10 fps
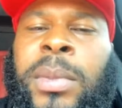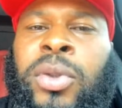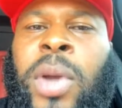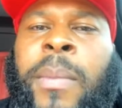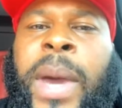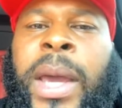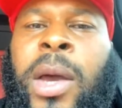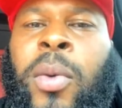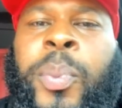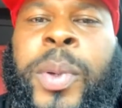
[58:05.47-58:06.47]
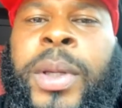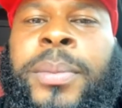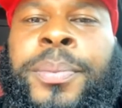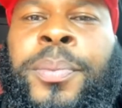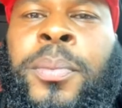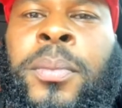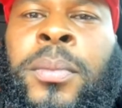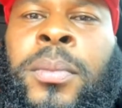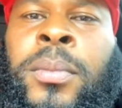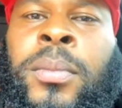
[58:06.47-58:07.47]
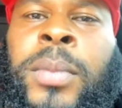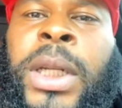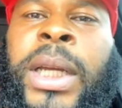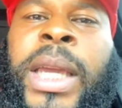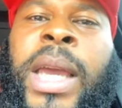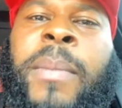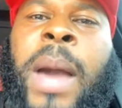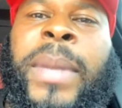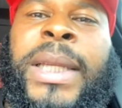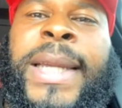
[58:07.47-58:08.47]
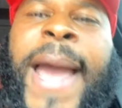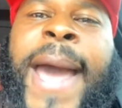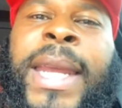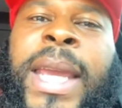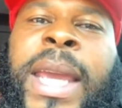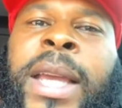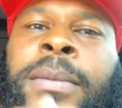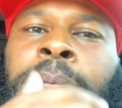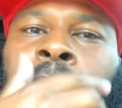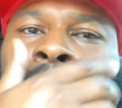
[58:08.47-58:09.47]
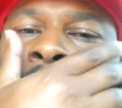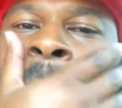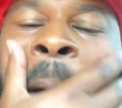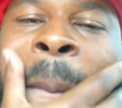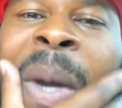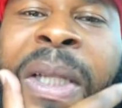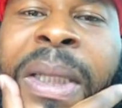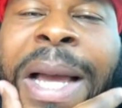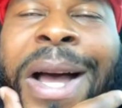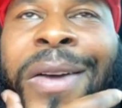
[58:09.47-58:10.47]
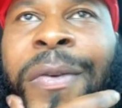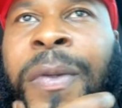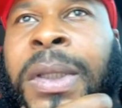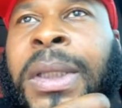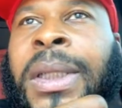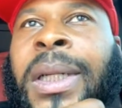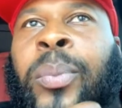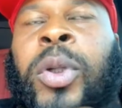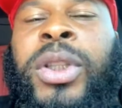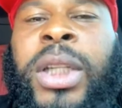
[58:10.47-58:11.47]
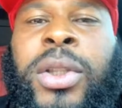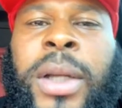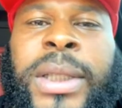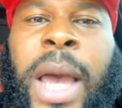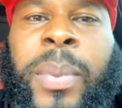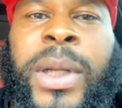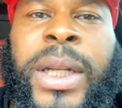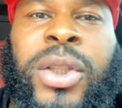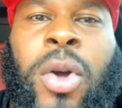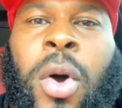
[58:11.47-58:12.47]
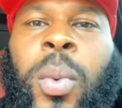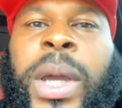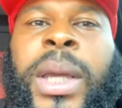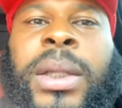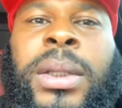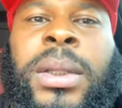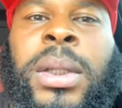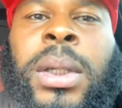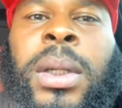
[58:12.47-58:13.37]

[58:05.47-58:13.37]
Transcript: And then I'm going to drop my LP. But look at here, man. I'm about to get out of here. Much love. Appreciate y'all tapping in as always.